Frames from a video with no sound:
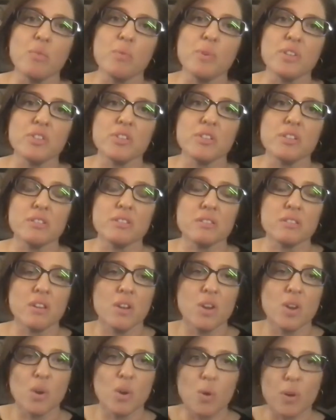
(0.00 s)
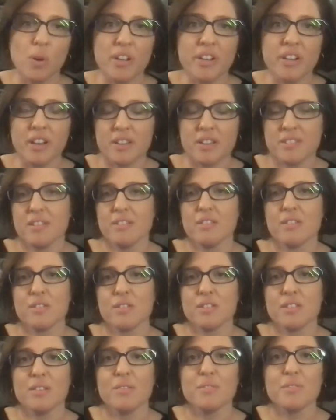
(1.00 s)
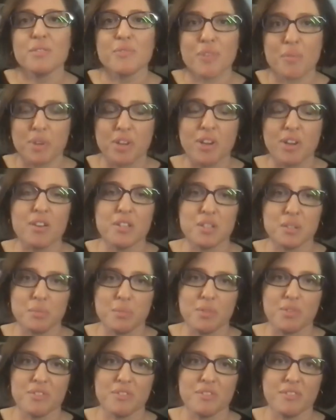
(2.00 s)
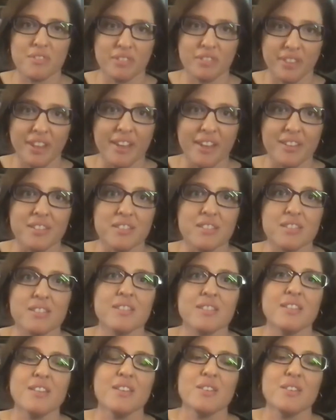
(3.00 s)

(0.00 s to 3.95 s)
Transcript: which is organizing ourselves from a customer lens.